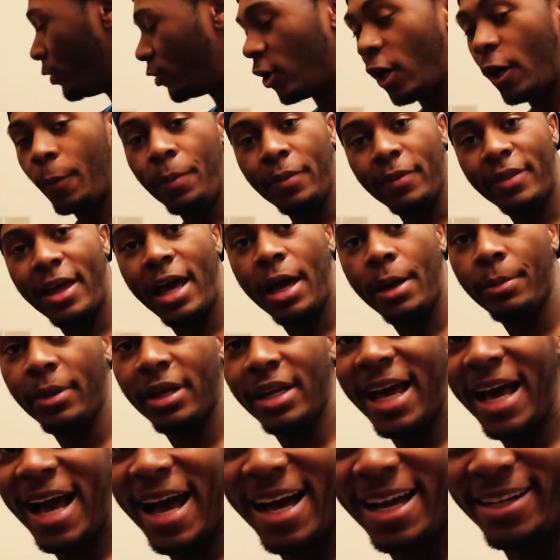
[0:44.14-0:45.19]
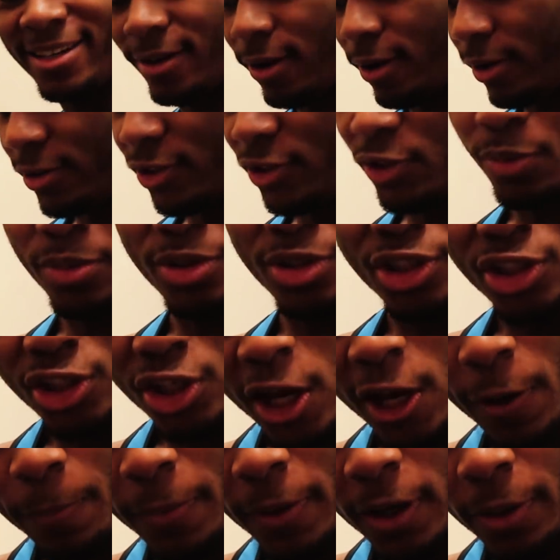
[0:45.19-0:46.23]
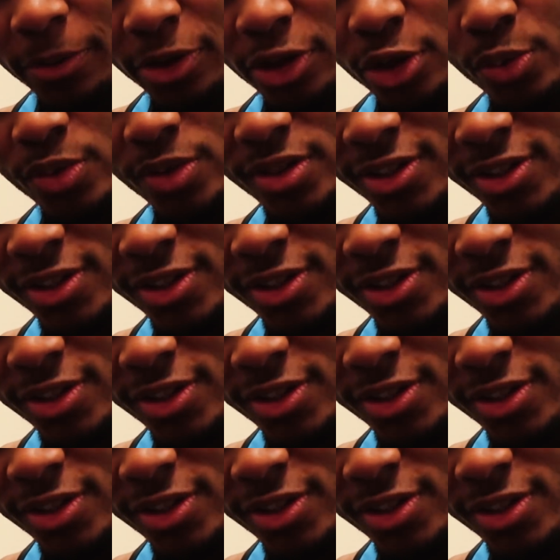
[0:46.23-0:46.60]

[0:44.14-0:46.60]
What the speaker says: on top of that, I'm gonna add on some jerk barbecue